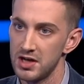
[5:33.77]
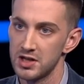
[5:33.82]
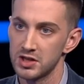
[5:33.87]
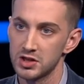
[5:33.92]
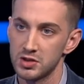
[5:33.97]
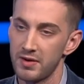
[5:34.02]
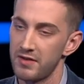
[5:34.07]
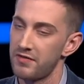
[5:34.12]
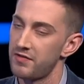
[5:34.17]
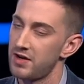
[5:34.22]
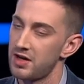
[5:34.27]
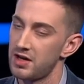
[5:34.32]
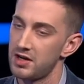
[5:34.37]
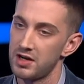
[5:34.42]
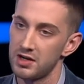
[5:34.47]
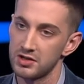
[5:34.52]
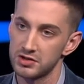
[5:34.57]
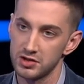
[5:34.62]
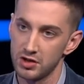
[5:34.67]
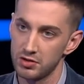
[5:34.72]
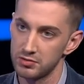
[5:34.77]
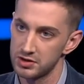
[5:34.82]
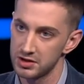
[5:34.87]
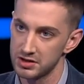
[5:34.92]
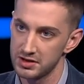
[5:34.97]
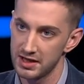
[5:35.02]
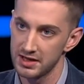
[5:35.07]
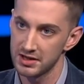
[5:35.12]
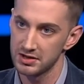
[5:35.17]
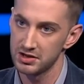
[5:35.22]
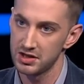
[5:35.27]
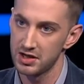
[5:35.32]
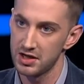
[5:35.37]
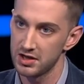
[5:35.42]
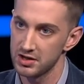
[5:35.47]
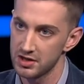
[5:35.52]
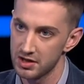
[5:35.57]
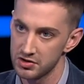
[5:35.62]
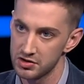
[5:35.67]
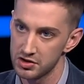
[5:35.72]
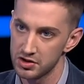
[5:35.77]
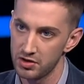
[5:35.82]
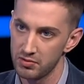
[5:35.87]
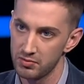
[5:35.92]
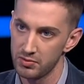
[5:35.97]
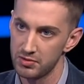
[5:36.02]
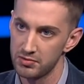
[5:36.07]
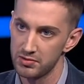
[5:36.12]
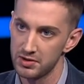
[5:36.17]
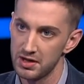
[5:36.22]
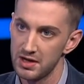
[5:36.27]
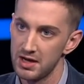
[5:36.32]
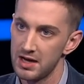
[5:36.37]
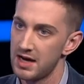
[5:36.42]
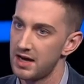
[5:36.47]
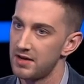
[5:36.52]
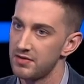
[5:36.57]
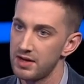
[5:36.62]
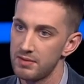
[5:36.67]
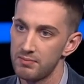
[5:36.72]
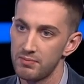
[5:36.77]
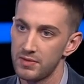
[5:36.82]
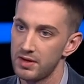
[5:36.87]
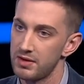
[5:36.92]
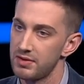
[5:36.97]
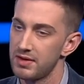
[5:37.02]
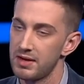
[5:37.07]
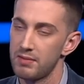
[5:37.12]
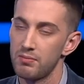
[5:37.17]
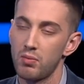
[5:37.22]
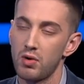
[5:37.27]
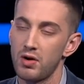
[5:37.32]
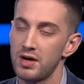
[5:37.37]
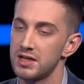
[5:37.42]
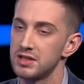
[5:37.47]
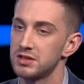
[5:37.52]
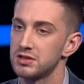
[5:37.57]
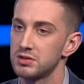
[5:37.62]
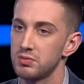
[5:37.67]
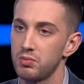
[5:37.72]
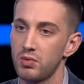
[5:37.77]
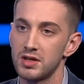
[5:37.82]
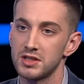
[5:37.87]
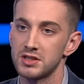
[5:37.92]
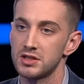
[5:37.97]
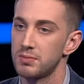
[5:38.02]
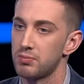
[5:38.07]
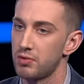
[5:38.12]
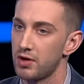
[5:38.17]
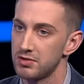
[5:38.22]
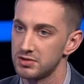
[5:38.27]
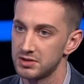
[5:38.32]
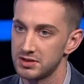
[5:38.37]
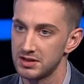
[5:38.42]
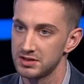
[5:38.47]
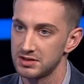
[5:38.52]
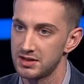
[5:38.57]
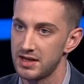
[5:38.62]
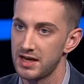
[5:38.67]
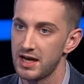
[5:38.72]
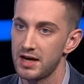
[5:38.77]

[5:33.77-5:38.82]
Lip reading: So if a soldier takes a gunshot wound, and then what is the process then?